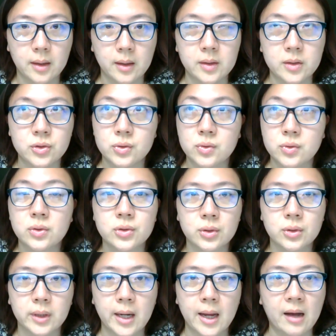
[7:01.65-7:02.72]
It
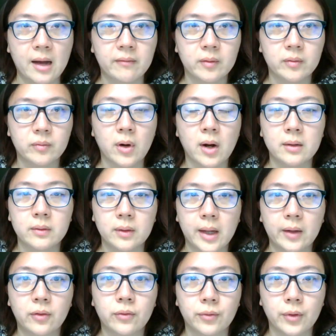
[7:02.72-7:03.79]
usually have around
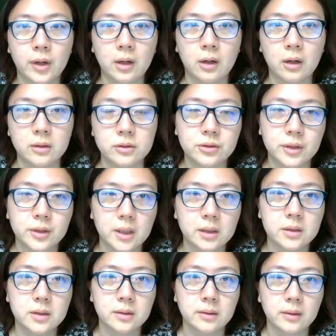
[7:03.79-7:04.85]
like
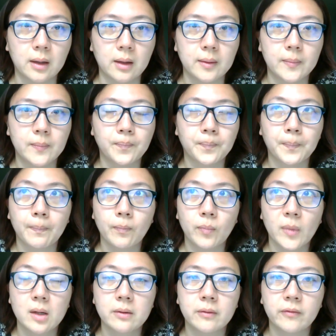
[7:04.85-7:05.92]
300
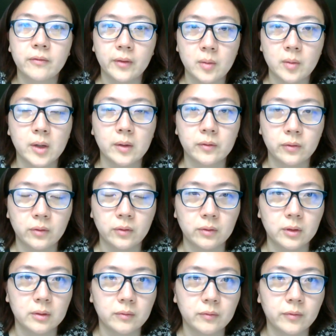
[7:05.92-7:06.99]
female
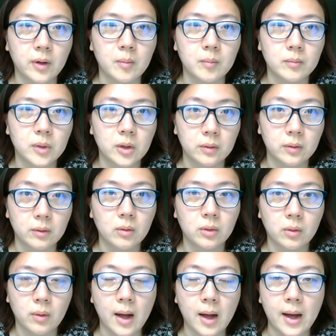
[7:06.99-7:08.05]
students from the
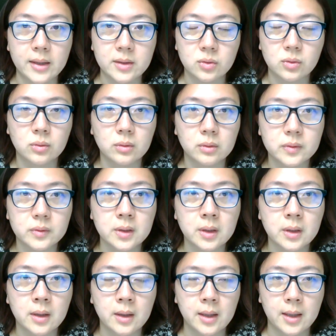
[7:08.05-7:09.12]
local high schools.
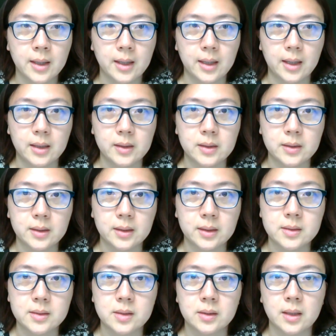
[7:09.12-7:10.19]
And then
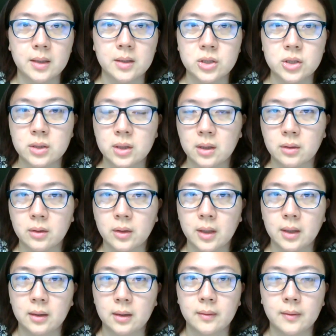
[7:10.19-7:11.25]
it's an
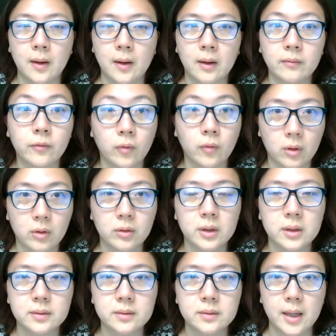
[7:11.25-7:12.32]
engineering
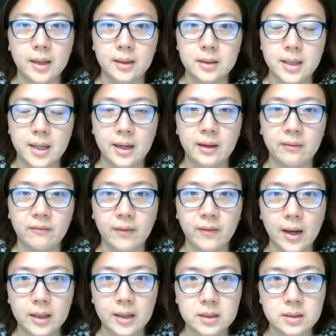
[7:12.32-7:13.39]
forum. And then they
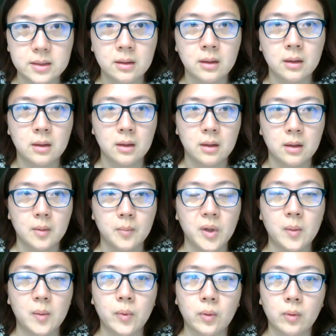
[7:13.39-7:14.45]
invite
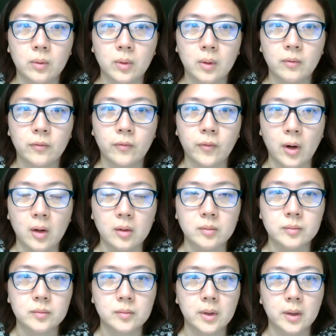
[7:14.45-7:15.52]
people
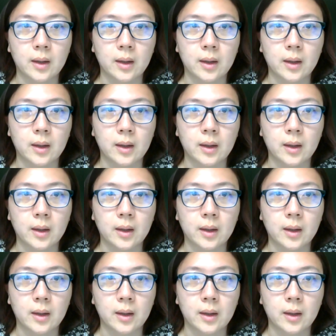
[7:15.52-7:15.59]
from